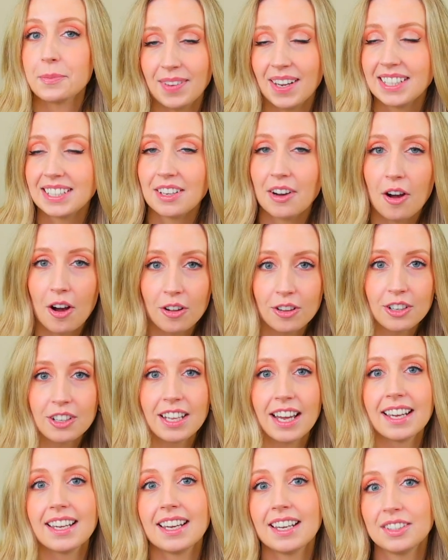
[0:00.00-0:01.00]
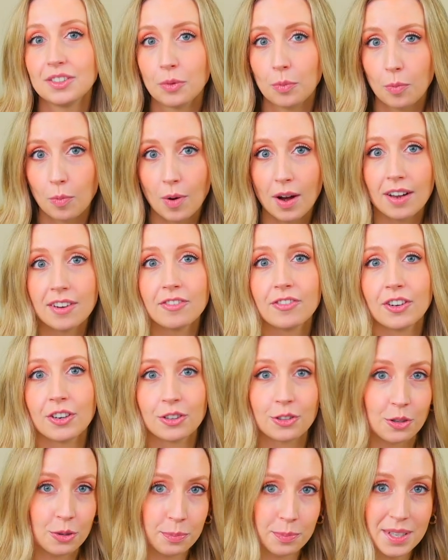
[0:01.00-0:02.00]
makes it all look like it's one
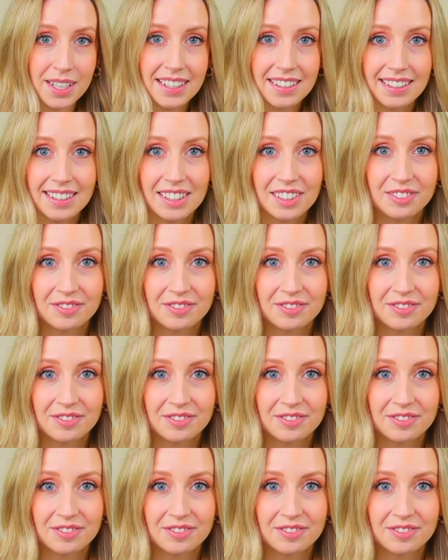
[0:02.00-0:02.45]
vertical piece.